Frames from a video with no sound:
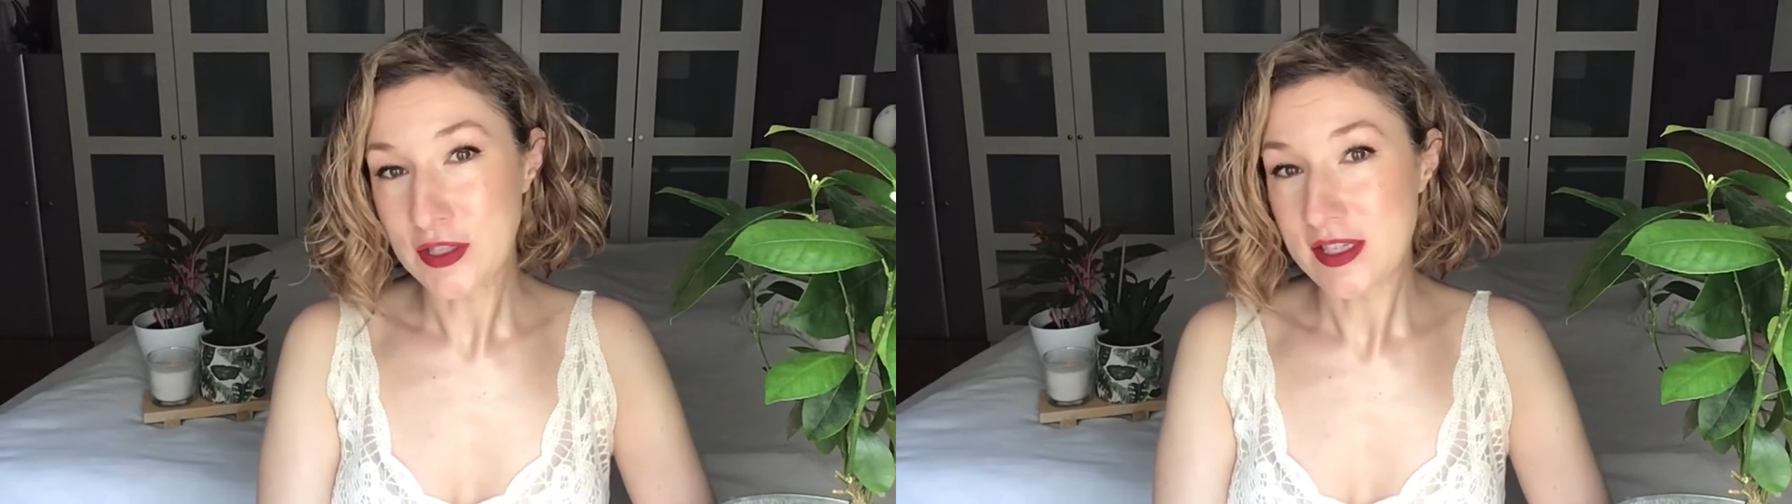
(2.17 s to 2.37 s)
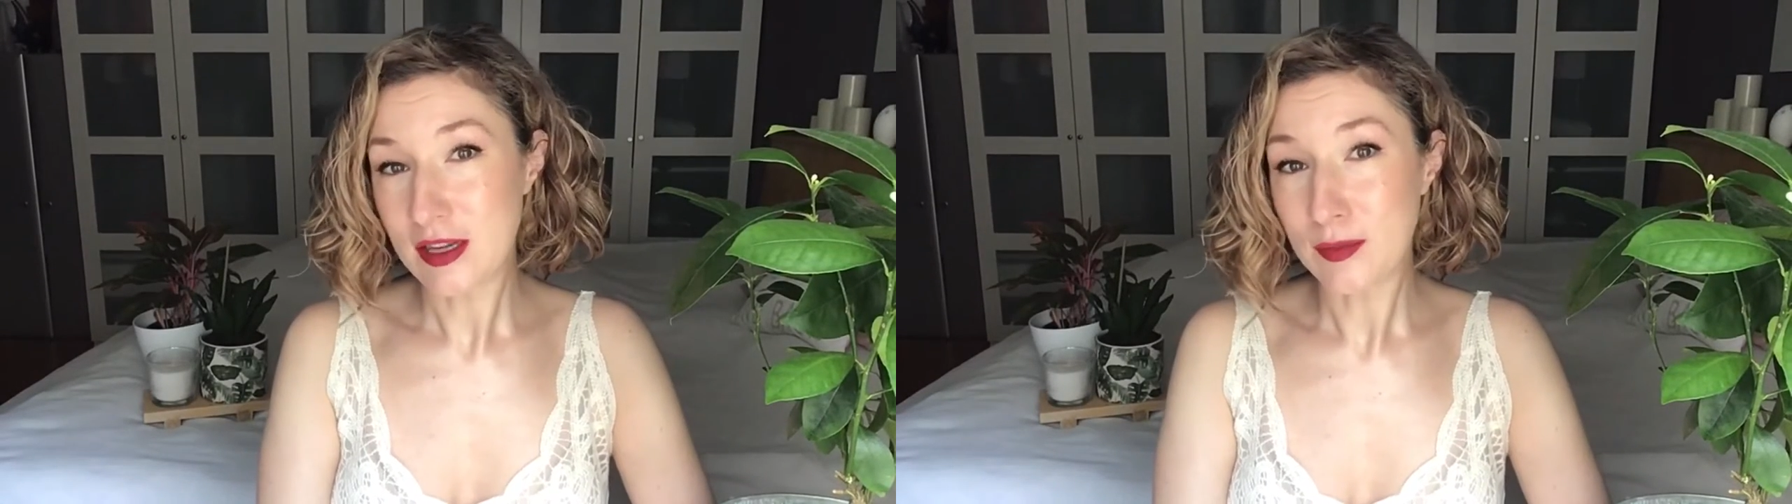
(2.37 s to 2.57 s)

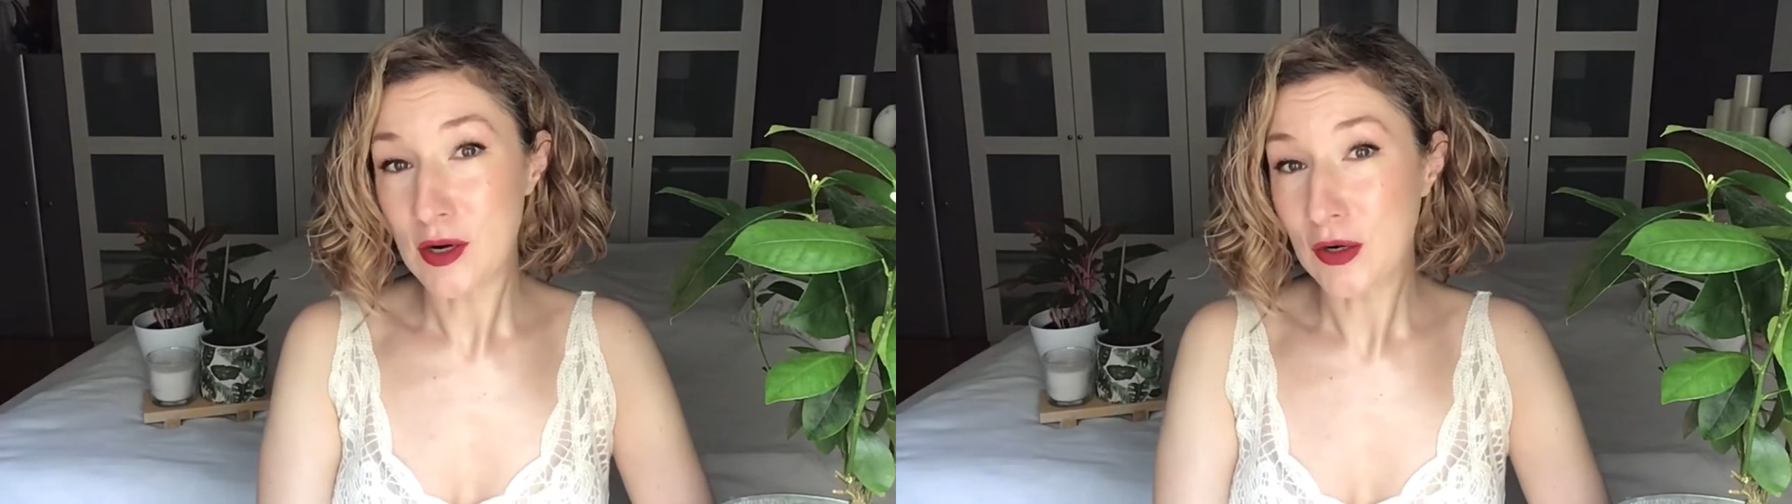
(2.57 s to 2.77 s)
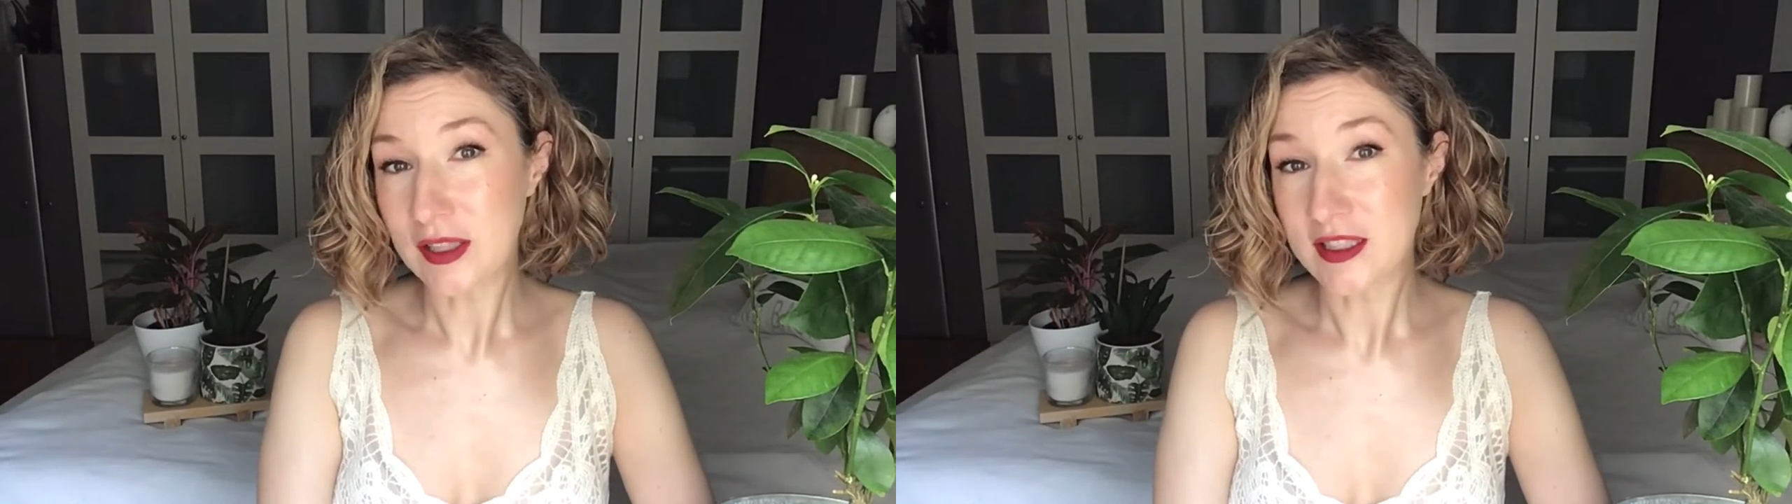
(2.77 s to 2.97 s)
summer
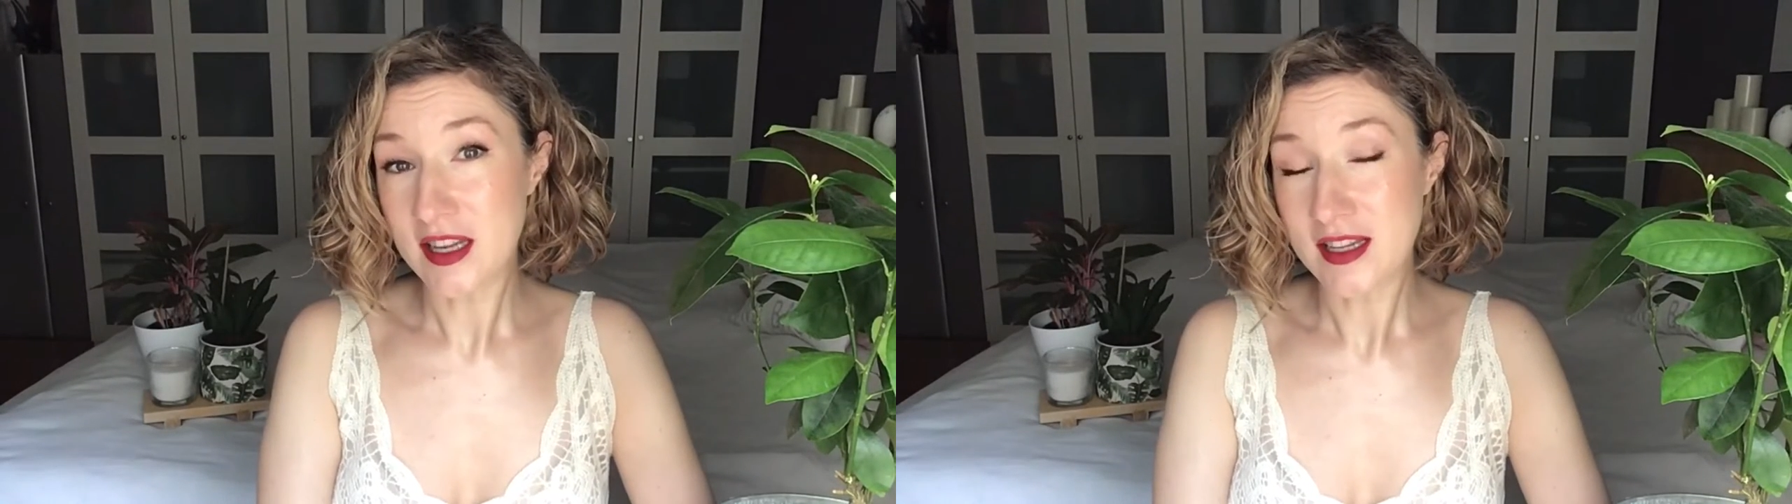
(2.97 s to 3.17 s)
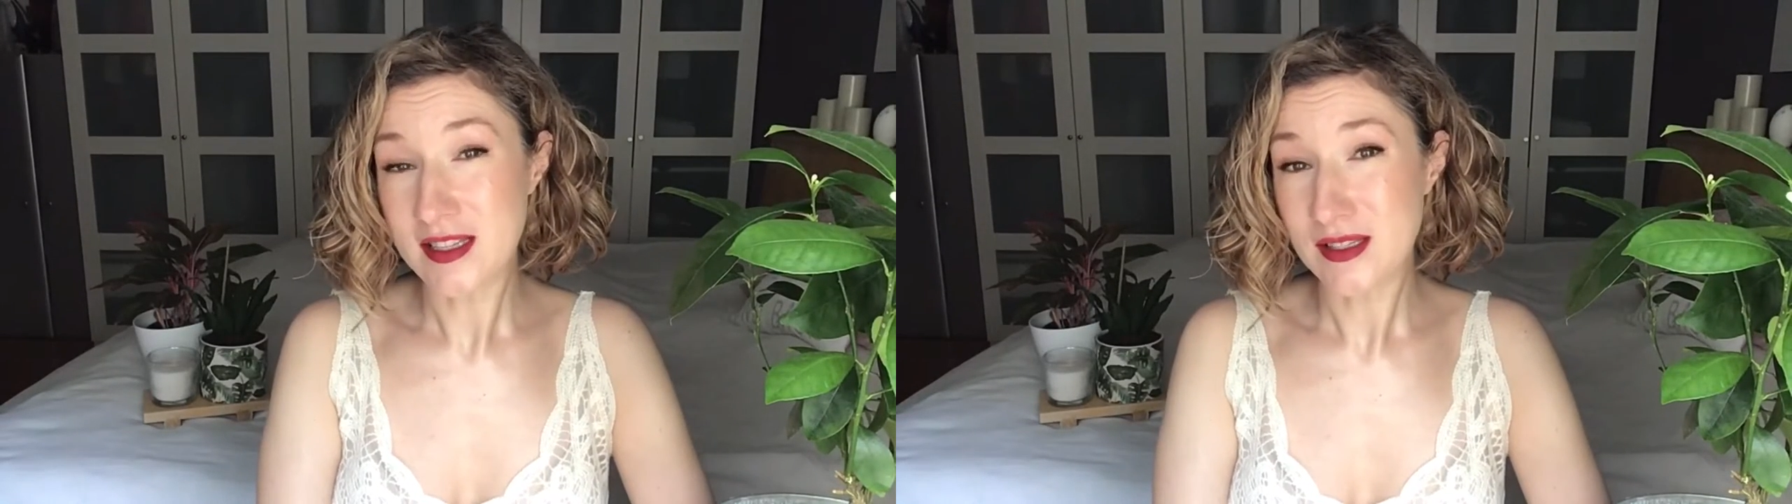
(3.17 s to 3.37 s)

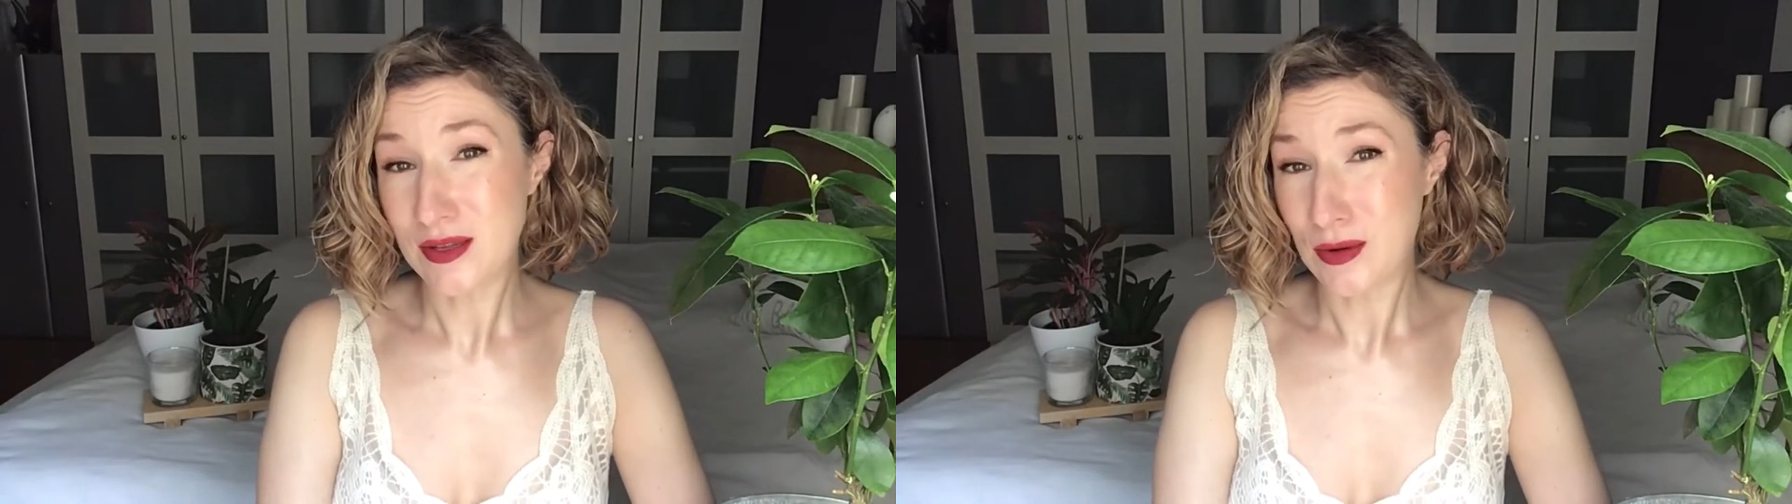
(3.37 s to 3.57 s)
holidays